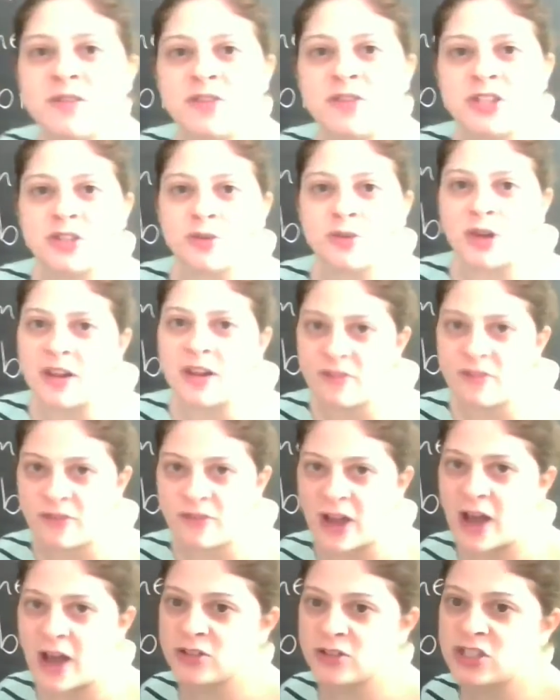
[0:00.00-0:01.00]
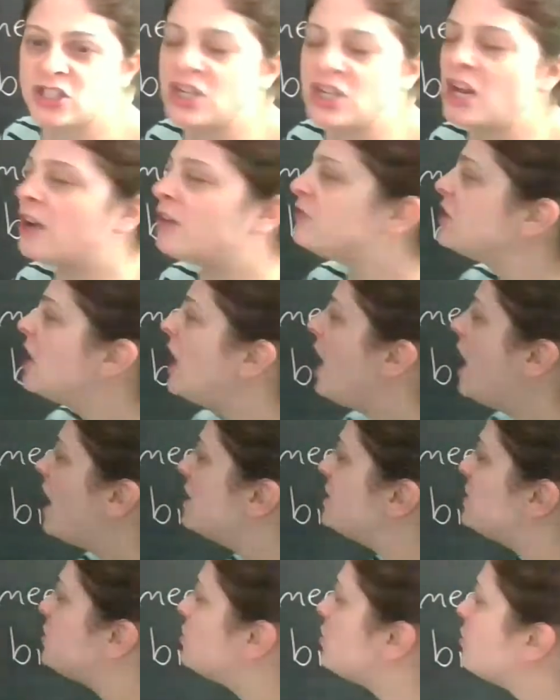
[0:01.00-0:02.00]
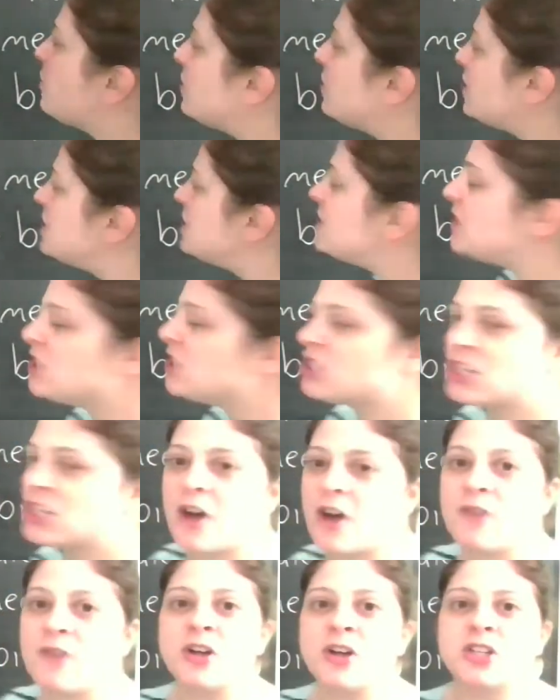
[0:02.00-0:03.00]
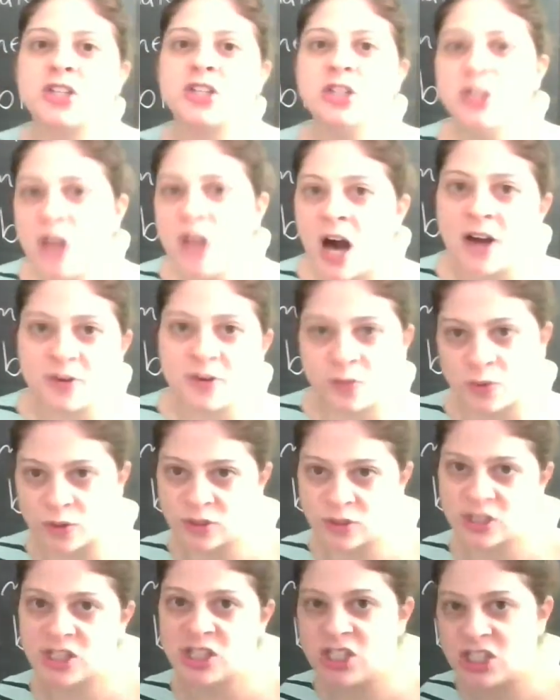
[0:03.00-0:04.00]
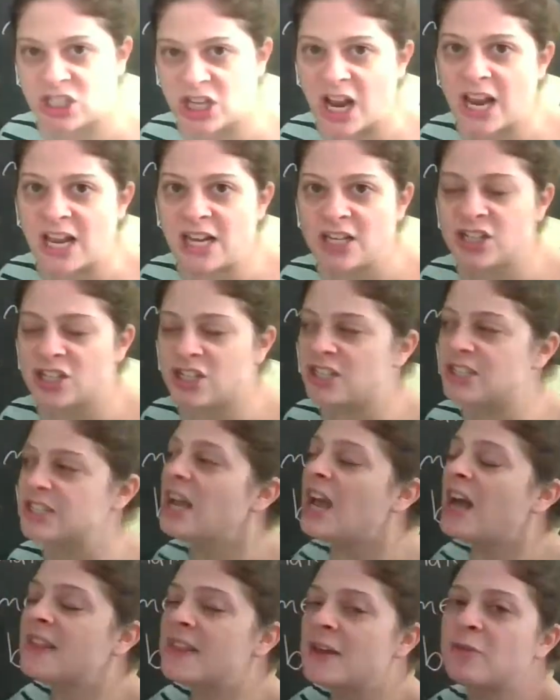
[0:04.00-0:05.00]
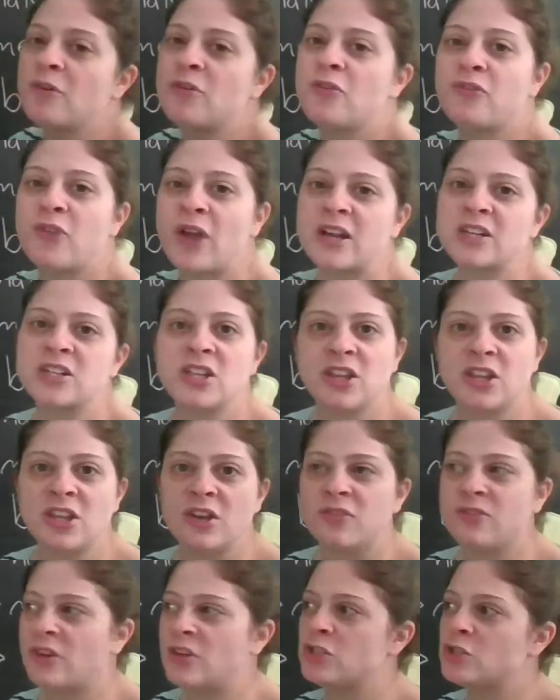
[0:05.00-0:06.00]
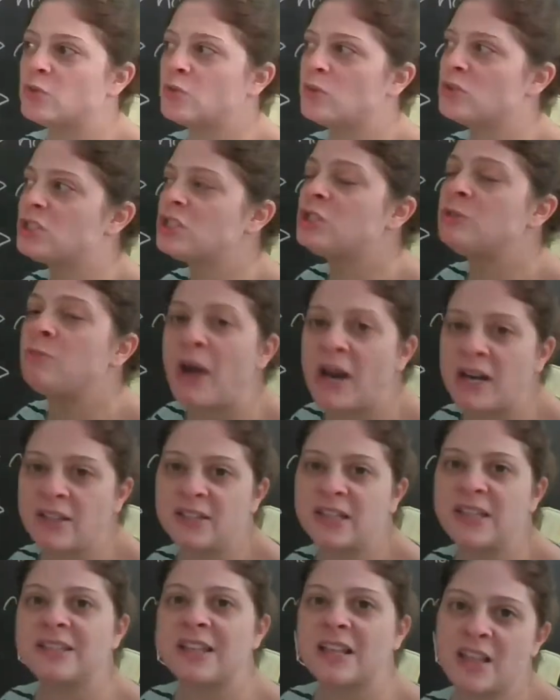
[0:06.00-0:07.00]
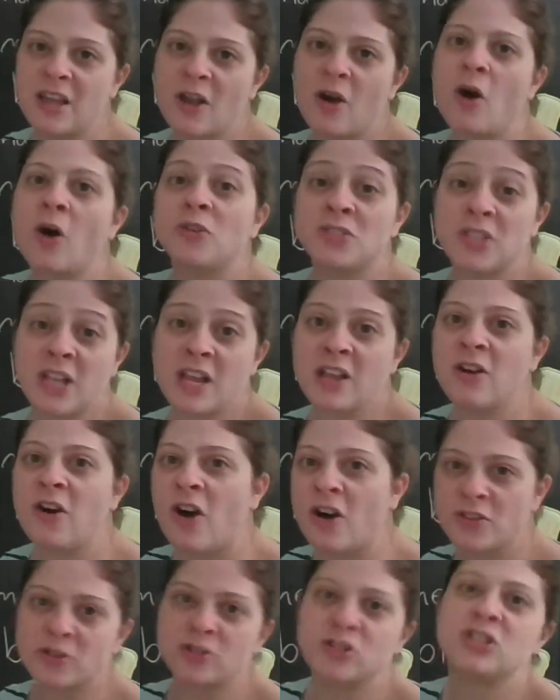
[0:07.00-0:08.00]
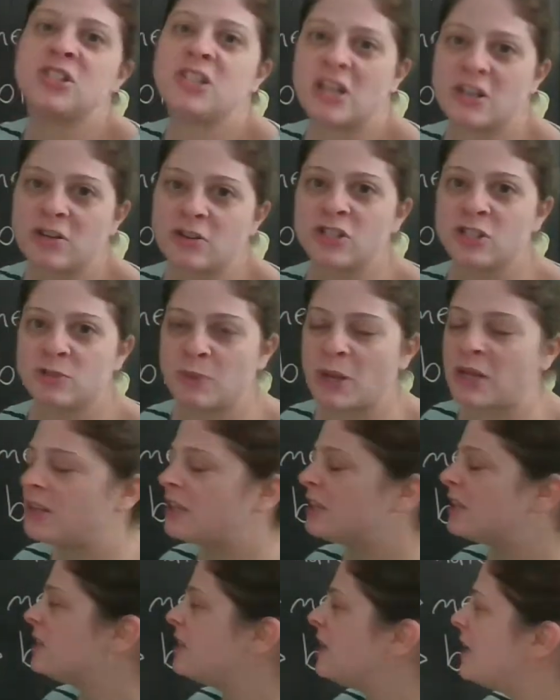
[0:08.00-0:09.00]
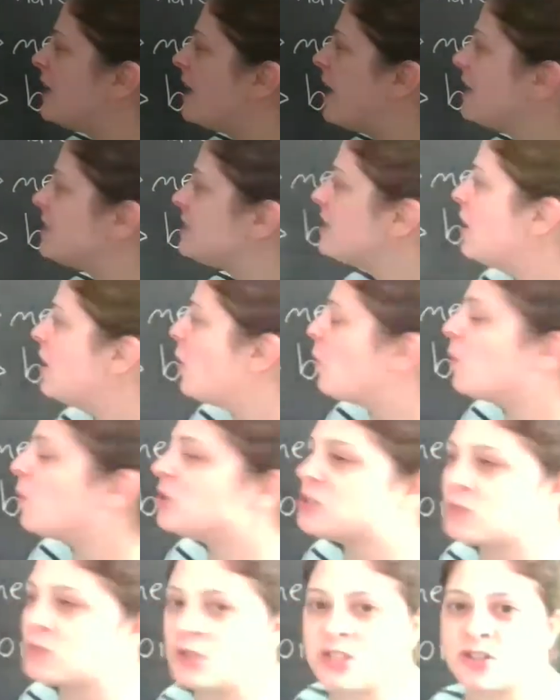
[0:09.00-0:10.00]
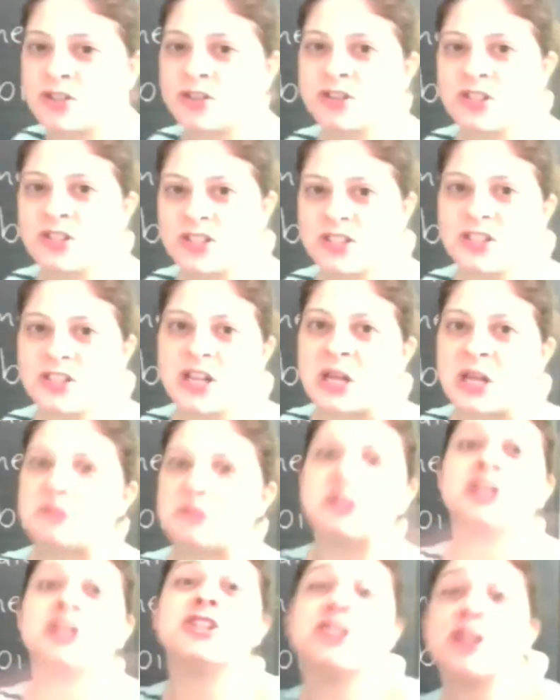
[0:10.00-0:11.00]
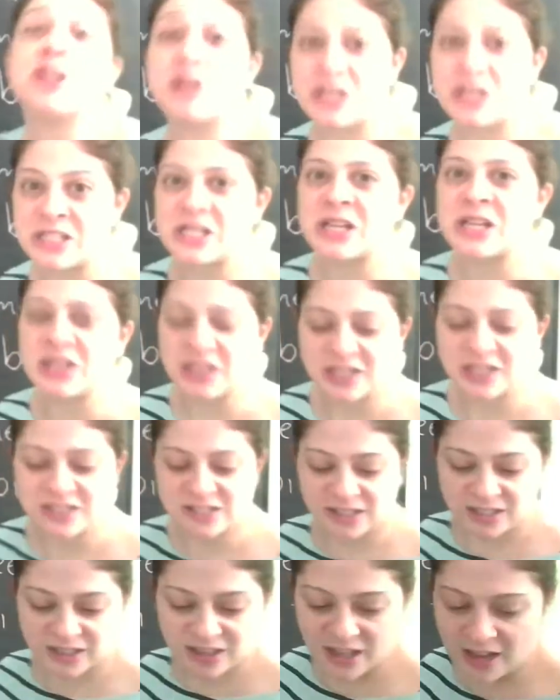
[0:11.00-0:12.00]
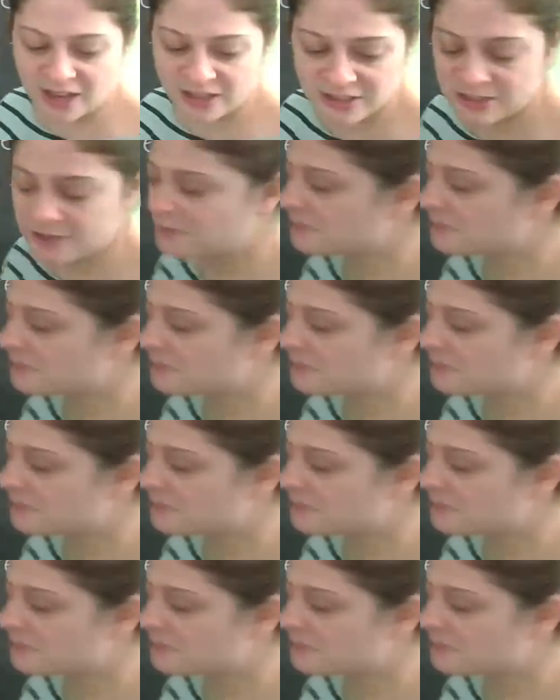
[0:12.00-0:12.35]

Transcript: this great vowel shift. And so the pronunciation of a lot of words changes, and that will affect the eventual spelling that they all take on, their standard spelling that they get once we start to see dictionaries and things like that.